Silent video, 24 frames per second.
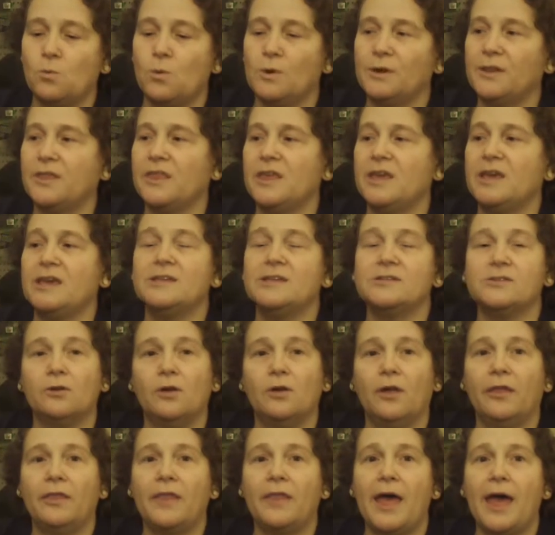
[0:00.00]
one of these
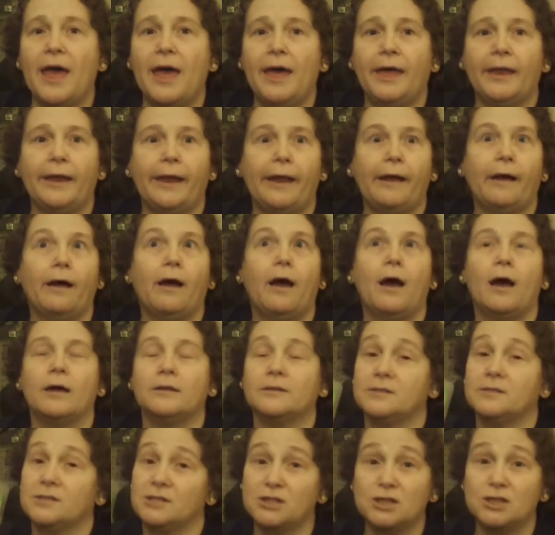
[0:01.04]
on that.
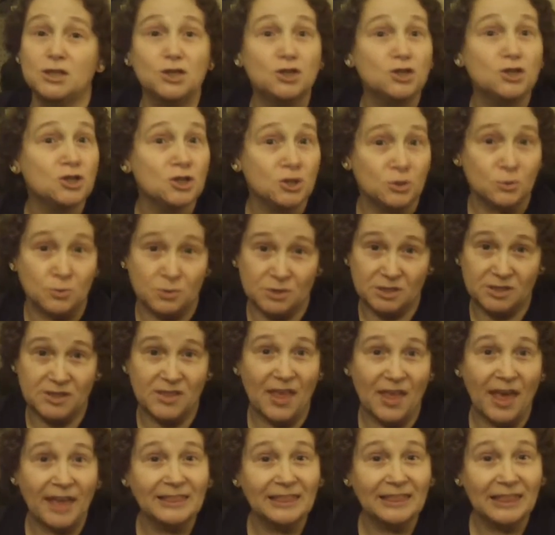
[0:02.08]
It's the juice.
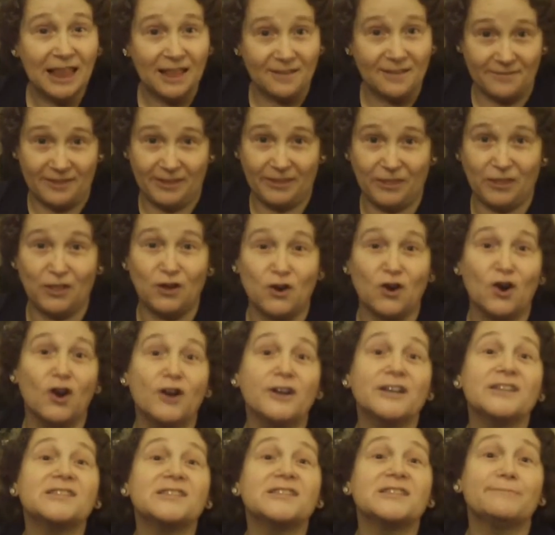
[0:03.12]
They love it. They're going
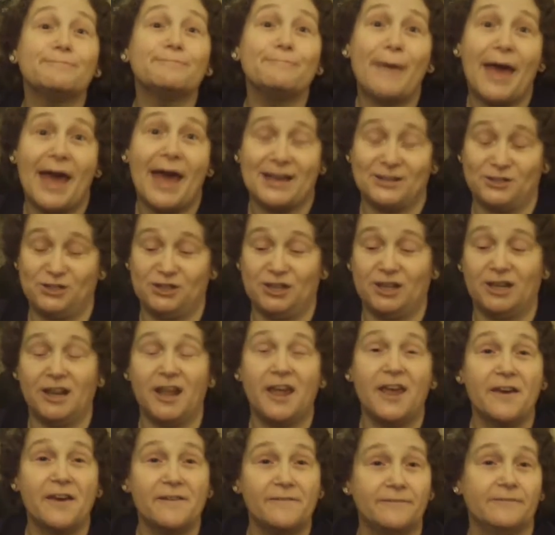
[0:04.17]
to smash it
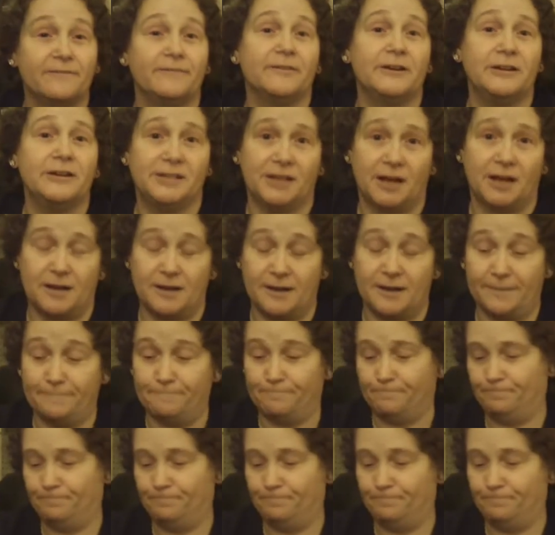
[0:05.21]
every time.